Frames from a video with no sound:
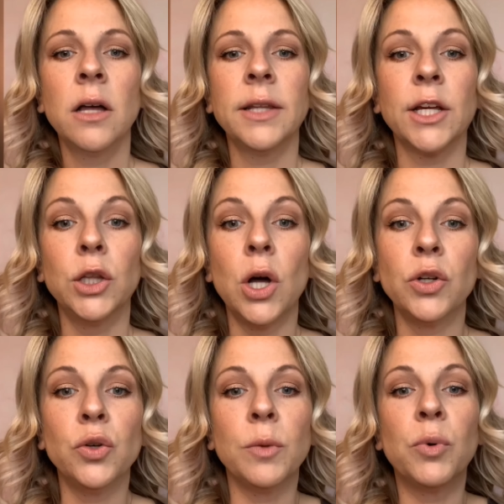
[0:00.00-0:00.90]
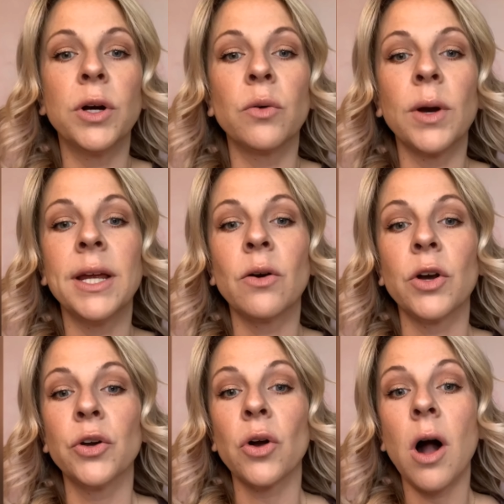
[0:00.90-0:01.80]
like low, you could put it right here
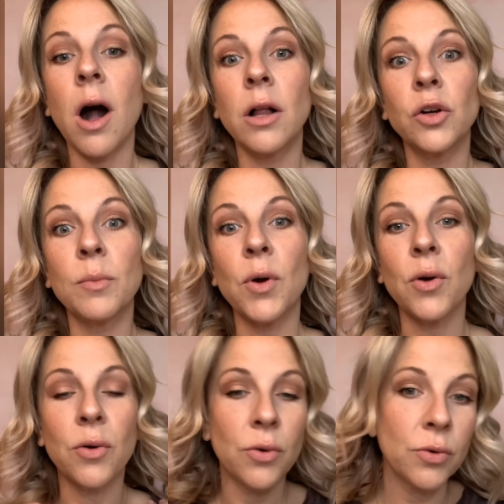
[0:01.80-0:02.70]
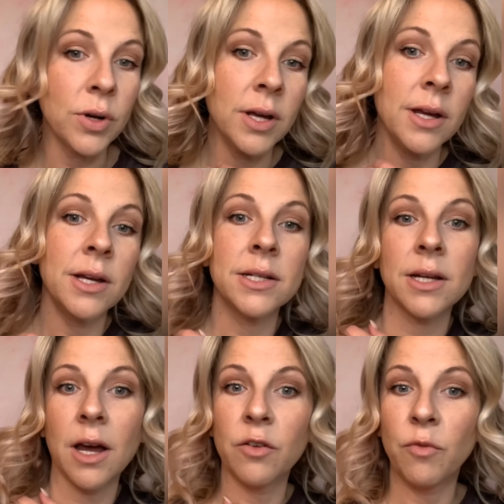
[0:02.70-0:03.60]
on your collarbone to
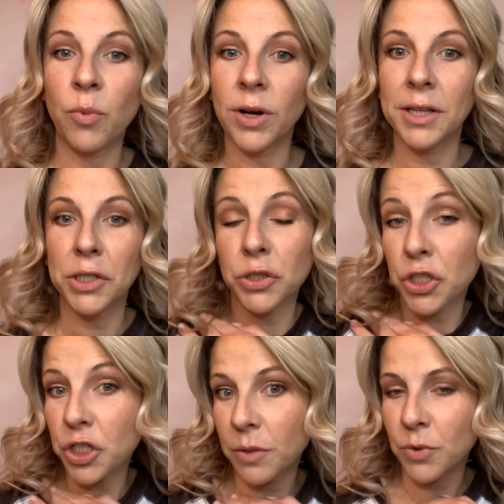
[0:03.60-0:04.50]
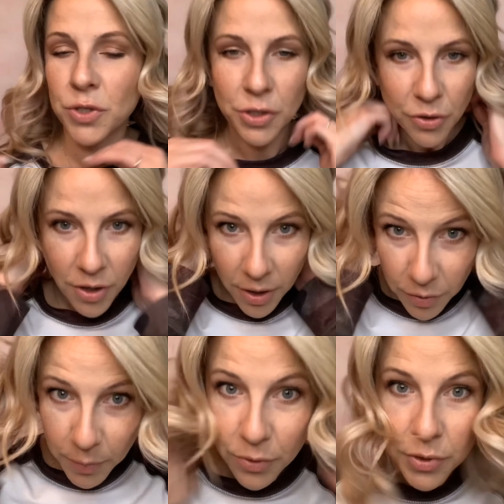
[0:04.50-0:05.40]
kind of bring a little shimmer to your
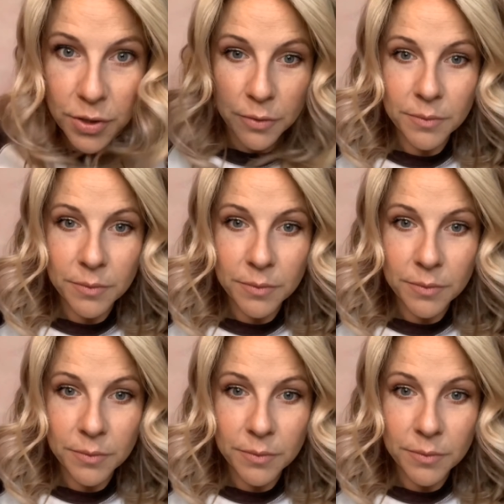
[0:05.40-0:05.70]
collarbone too.